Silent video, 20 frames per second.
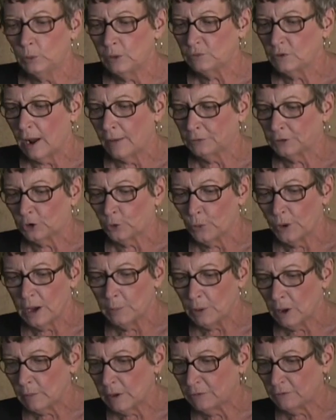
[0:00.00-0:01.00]
We've got the
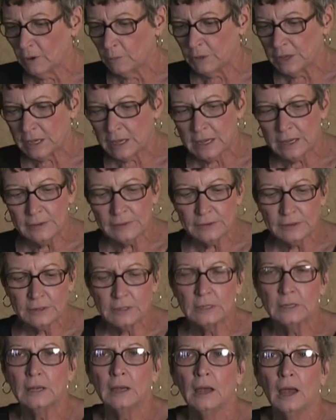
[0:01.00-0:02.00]
cranberry from the
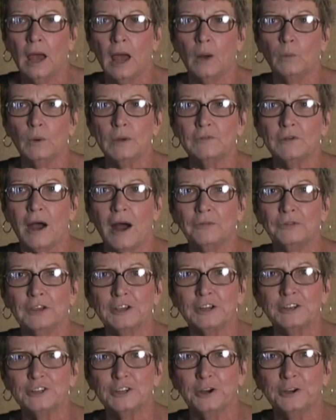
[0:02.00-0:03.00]
east, and we've got the
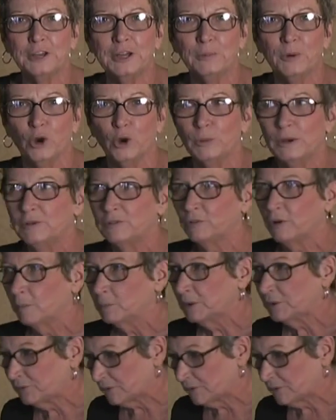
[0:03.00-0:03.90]
Kentucky bourbon from the